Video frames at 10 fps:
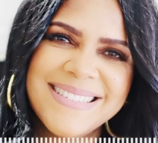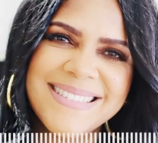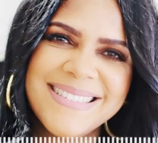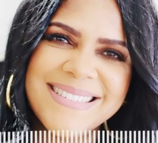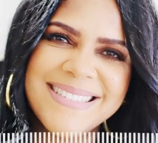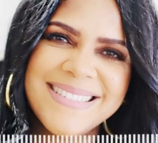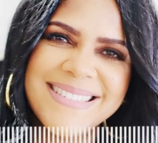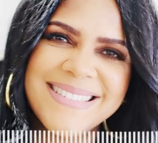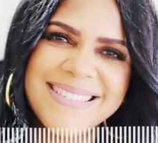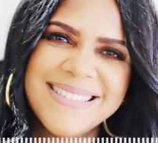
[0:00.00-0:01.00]

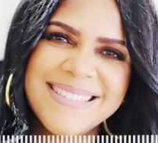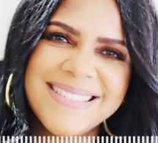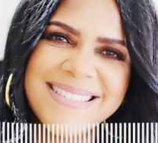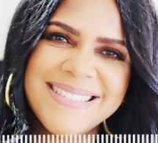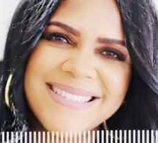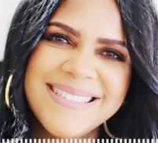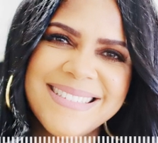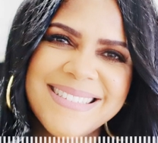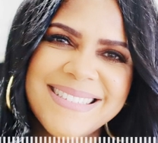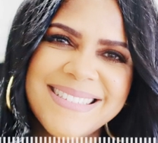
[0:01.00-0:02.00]
reprogram it and change it
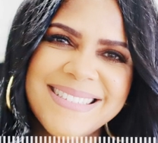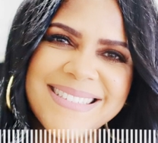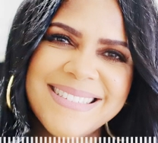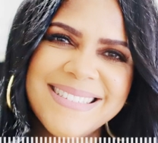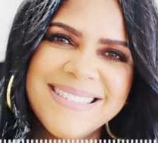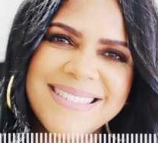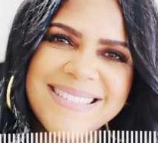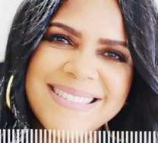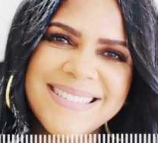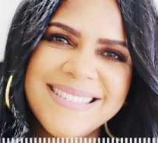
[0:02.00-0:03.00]
to what you want it to
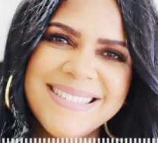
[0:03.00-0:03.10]
be, then the